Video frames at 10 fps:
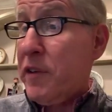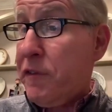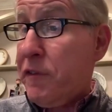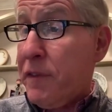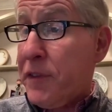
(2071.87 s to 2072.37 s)

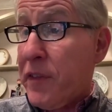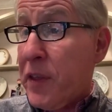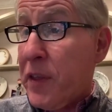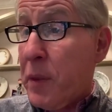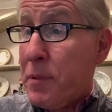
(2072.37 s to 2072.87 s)

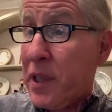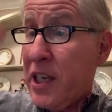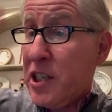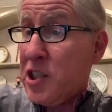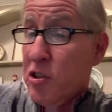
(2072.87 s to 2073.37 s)
1/5 of the
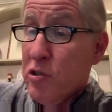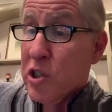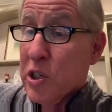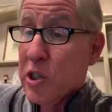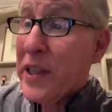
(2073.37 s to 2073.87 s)
population
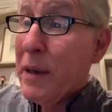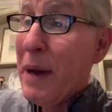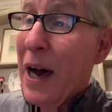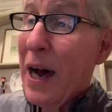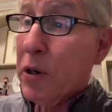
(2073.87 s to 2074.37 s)
and you
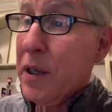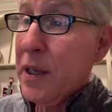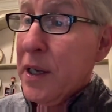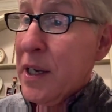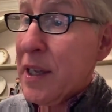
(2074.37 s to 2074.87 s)
spread them out
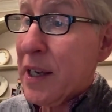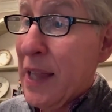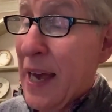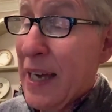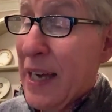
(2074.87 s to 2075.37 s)
in
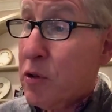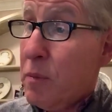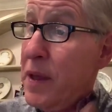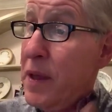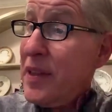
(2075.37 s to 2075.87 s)
the
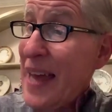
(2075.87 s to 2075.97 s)
classroom.